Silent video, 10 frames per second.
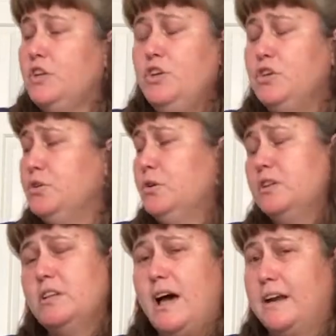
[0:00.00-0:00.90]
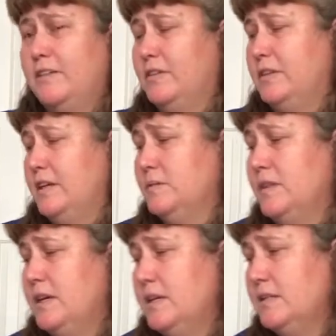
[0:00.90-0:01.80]
you can do a lot of different things
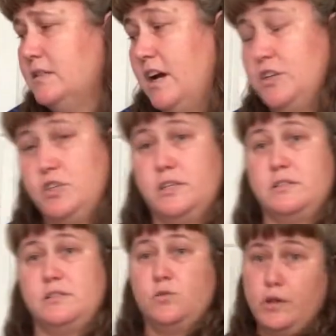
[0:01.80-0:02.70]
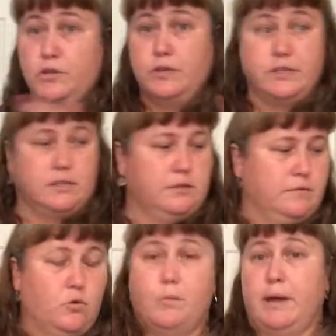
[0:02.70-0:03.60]
with these, not just toiletries
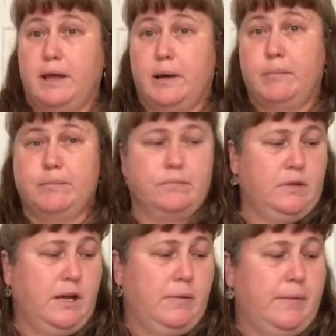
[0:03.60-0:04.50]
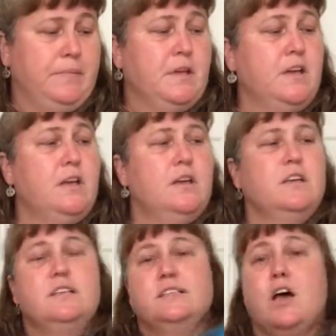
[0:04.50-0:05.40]
or makeup. Anyway,
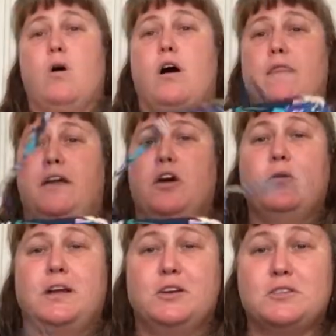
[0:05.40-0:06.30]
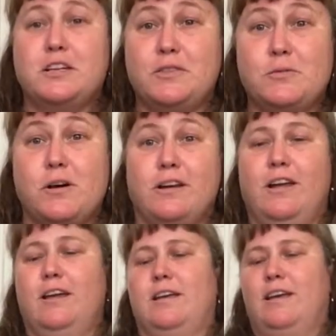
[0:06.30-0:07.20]
so on that note, here's another
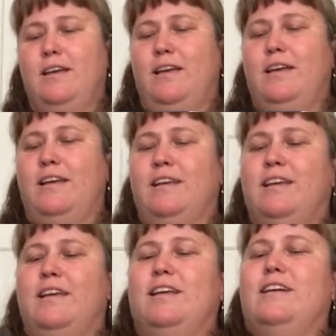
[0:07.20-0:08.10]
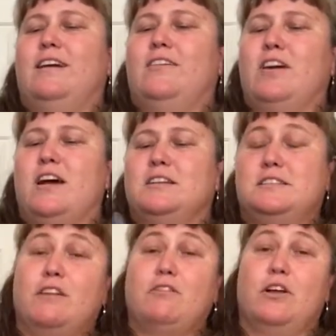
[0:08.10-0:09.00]
one. I've got
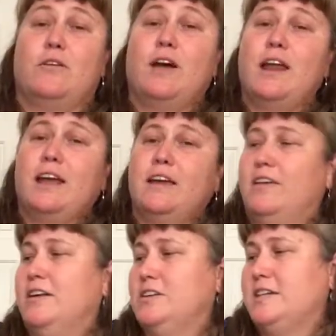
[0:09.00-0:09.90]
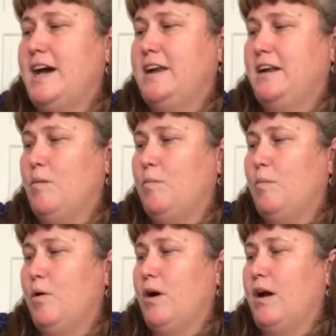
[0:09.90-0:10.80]
several already and then just added a couple
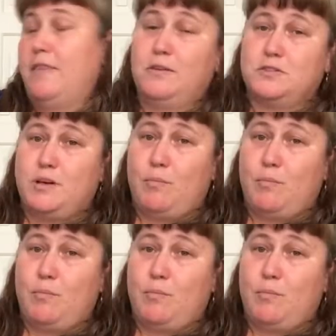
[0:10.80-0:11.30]
more, and there's